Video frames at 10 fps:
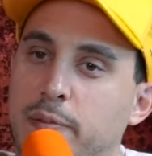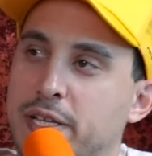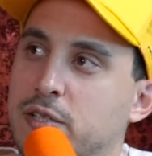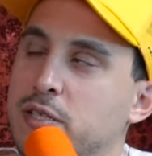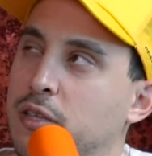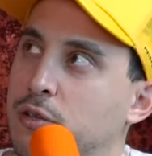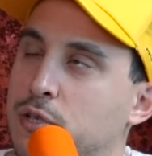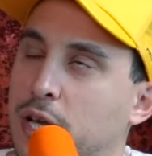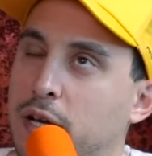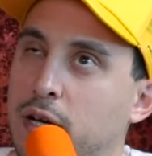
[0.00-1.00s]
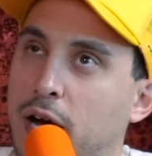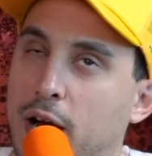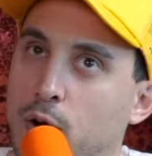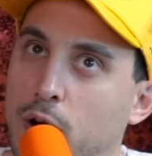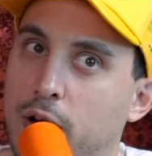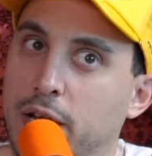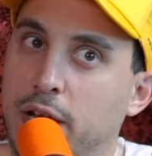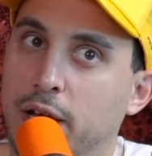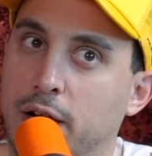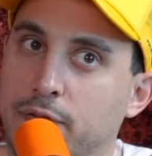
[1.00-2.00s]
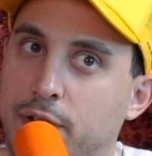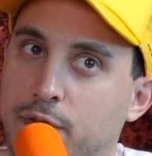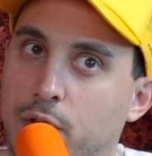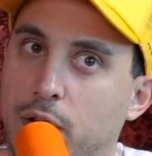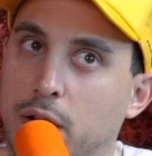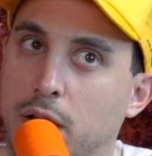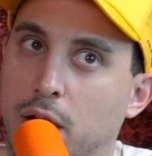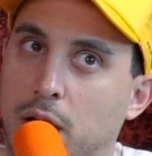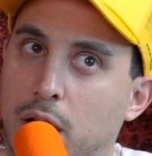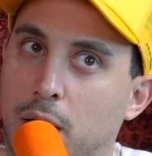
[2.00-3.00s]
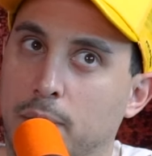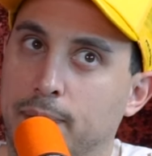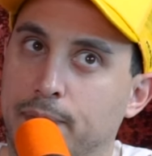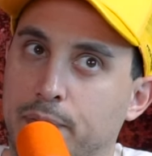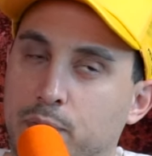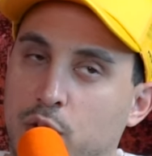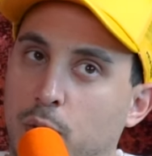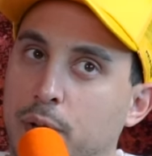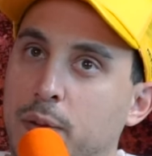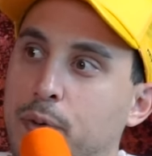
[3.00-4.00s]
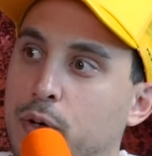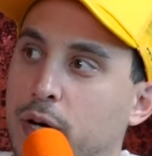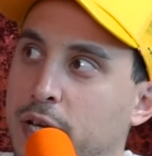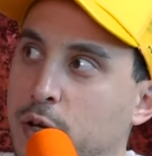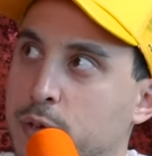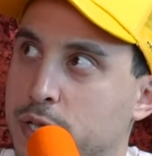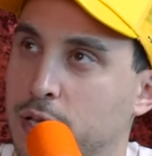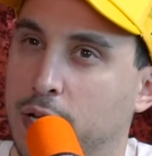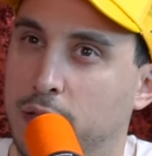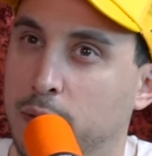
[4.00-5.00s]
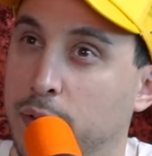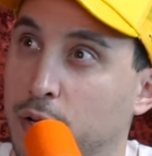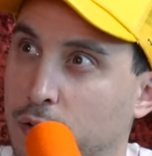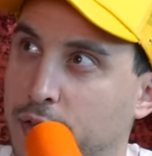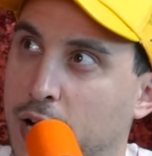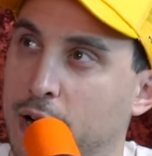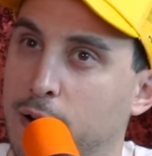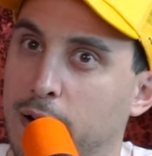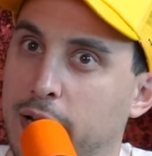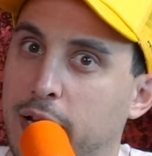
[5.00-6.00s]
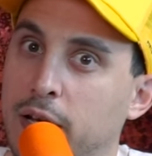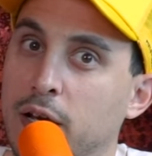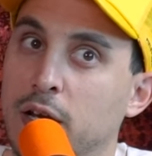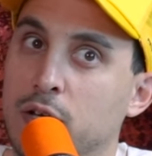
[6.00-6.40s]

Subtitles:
He basically said there's like a hierarchy of different, you know, people, and he was in like the middle of the hierarchy.